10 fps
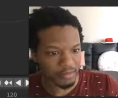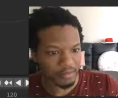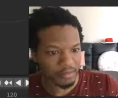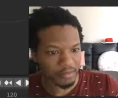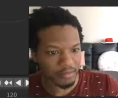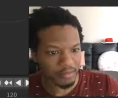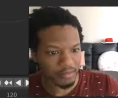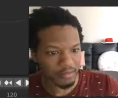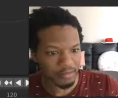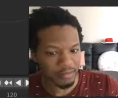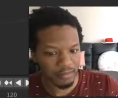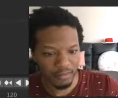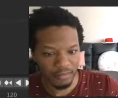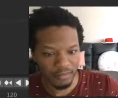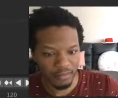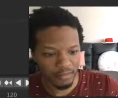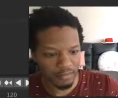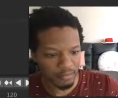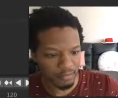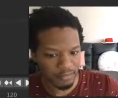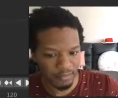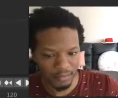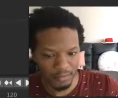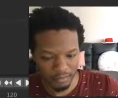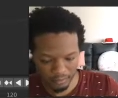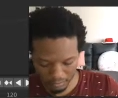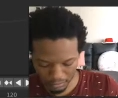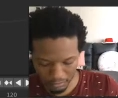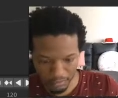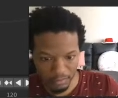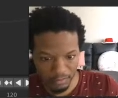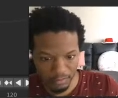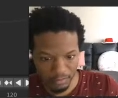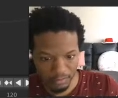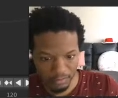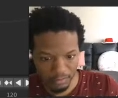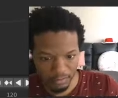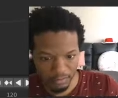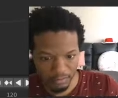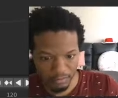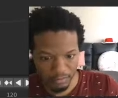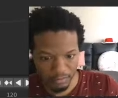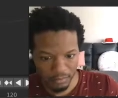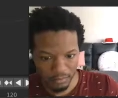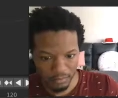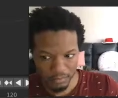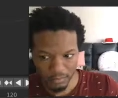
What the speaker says: No one is speaking in this clip.